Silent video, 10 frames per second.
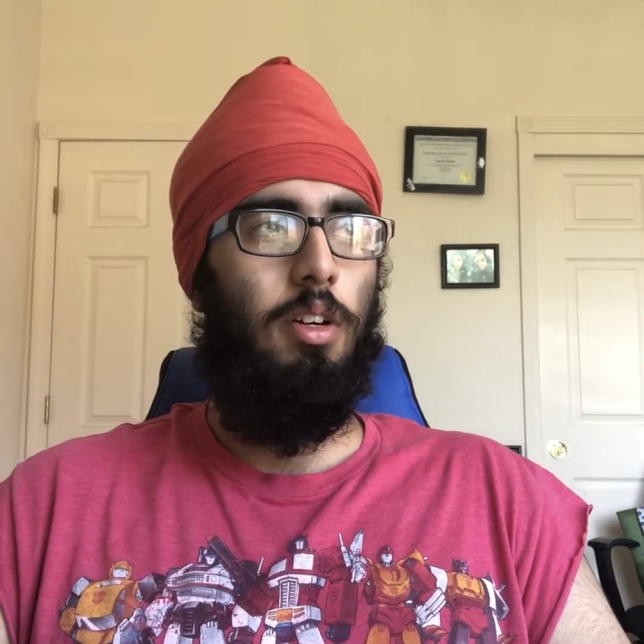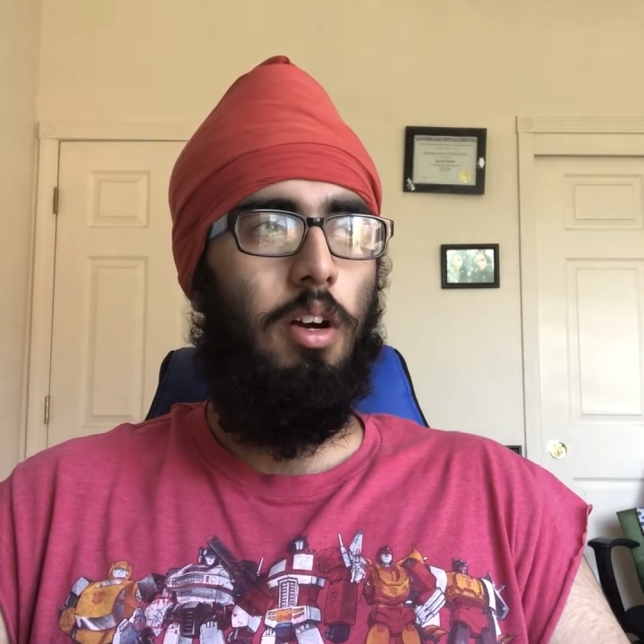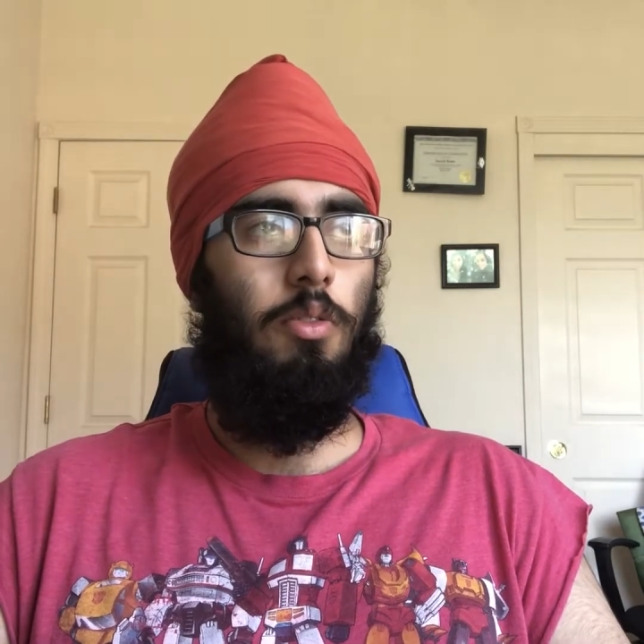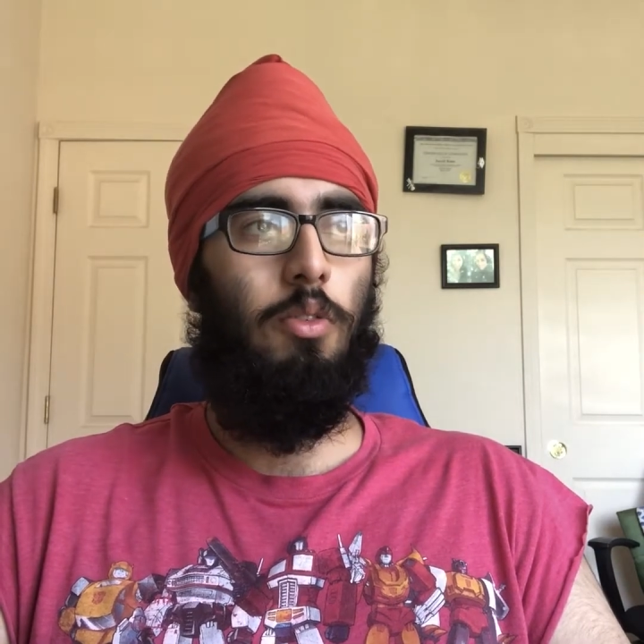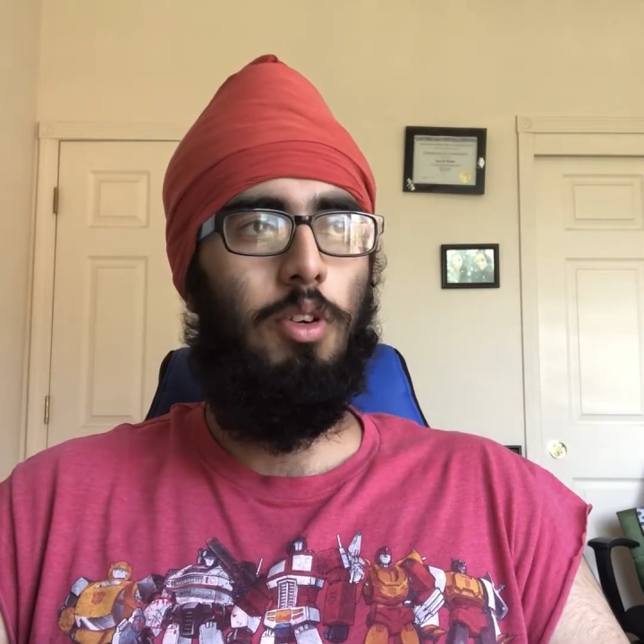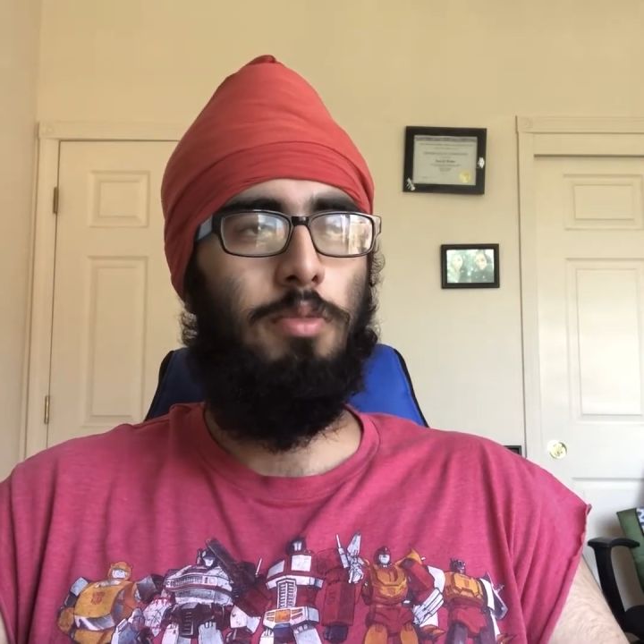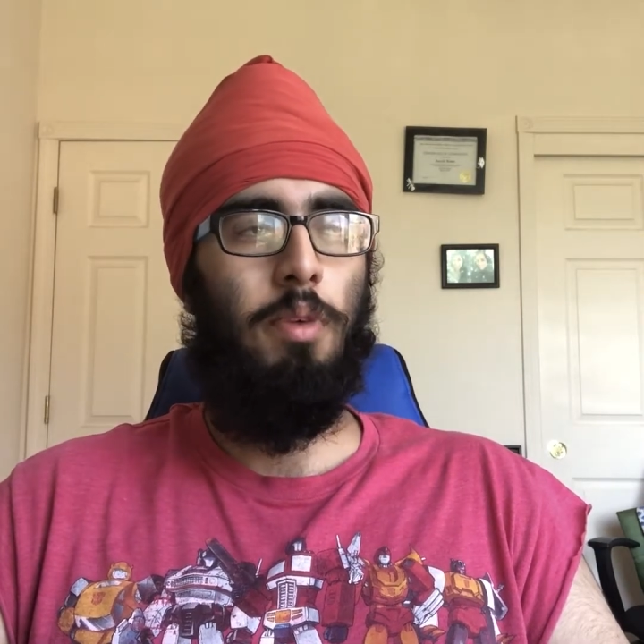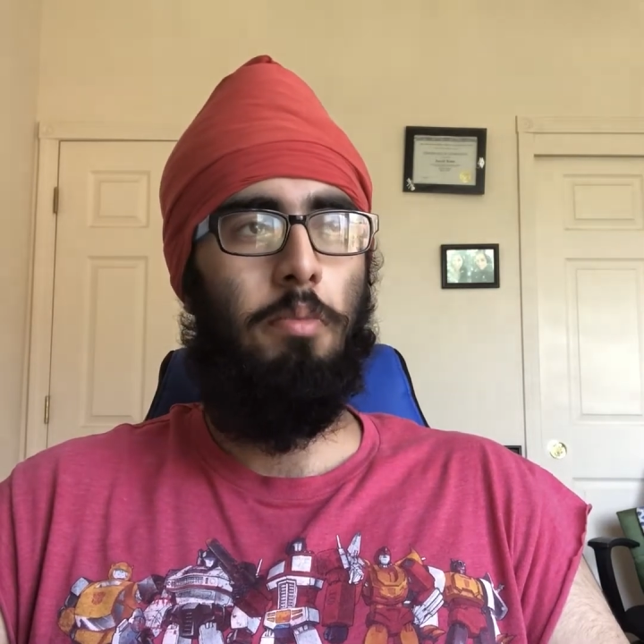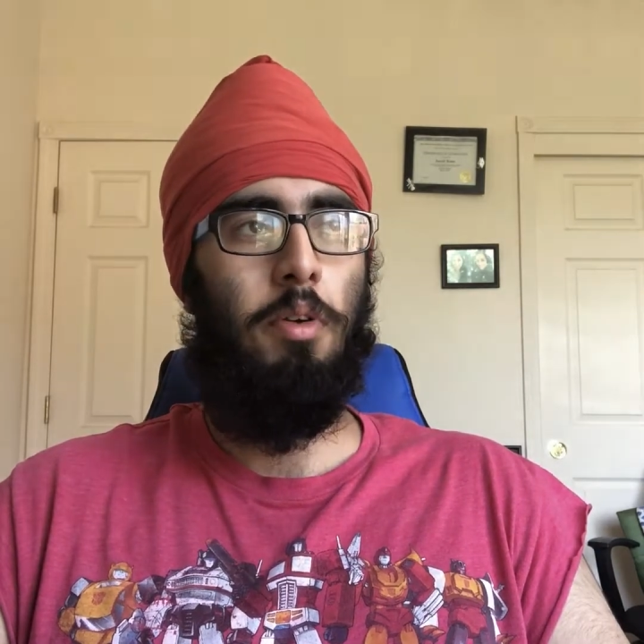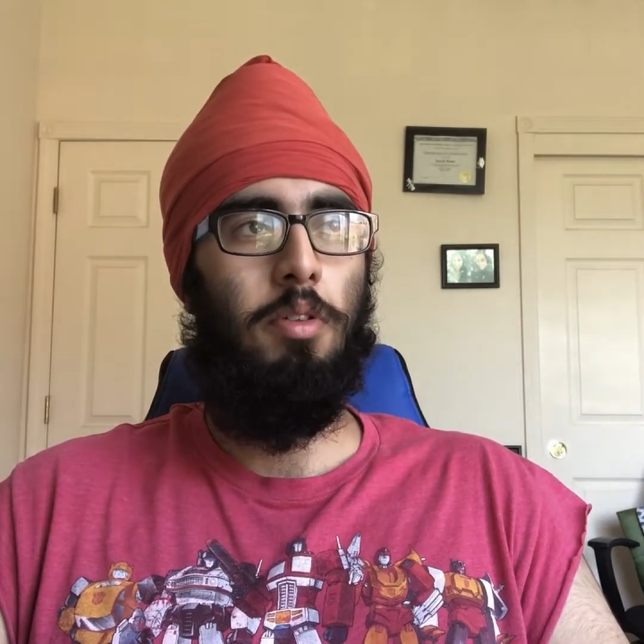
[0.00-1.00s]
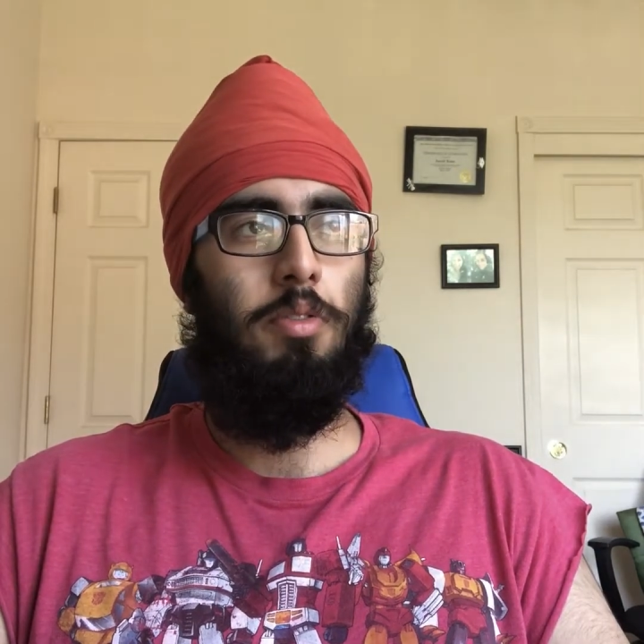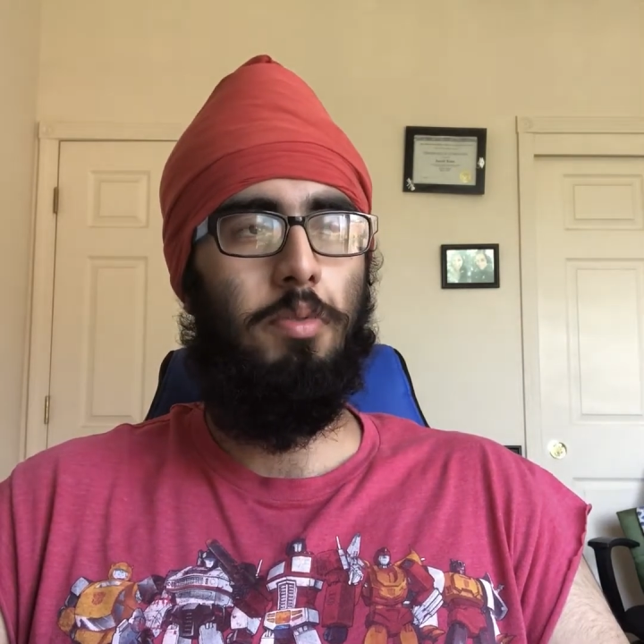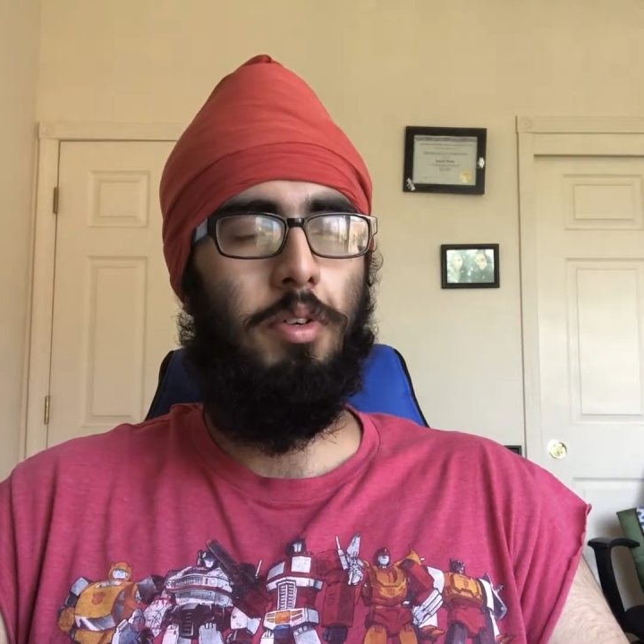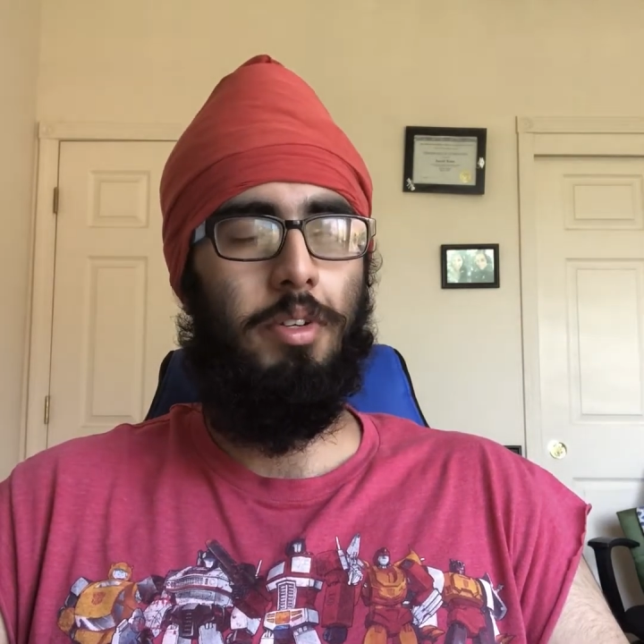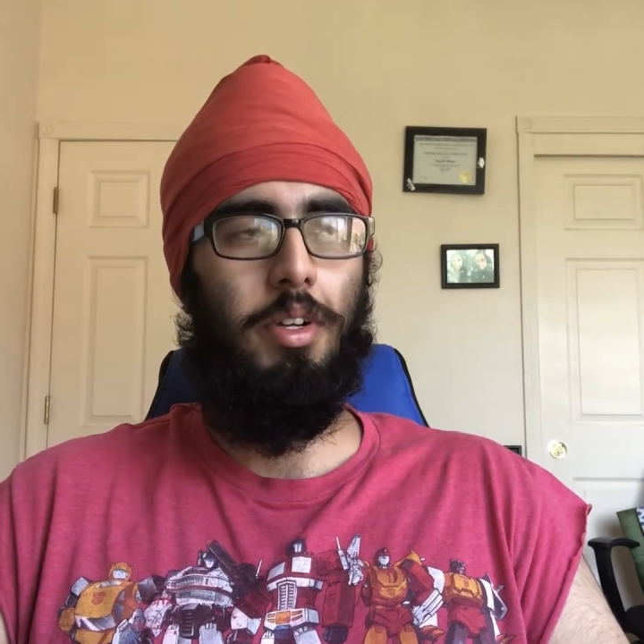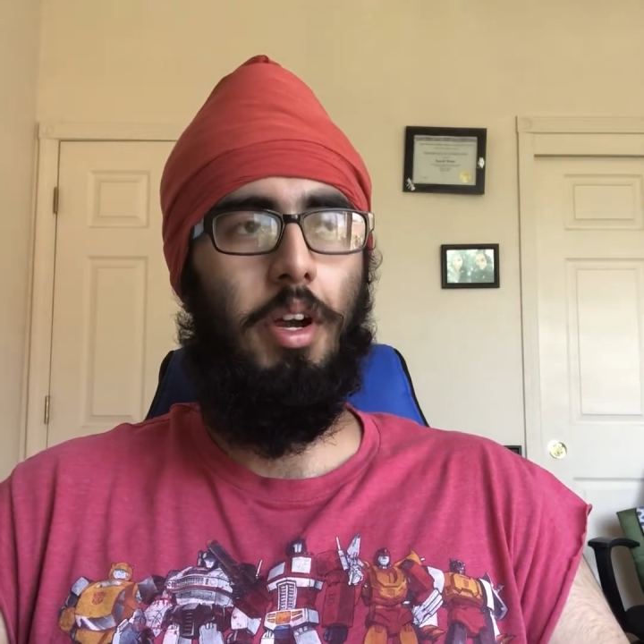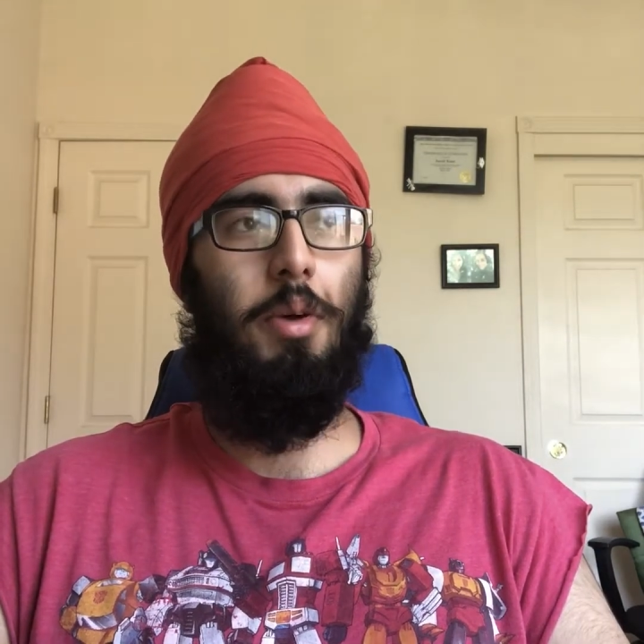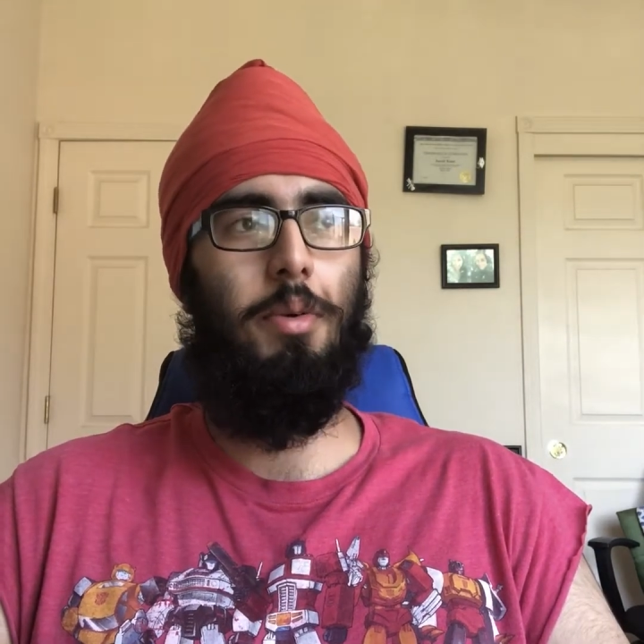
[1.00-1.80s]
Of course, my parents weren't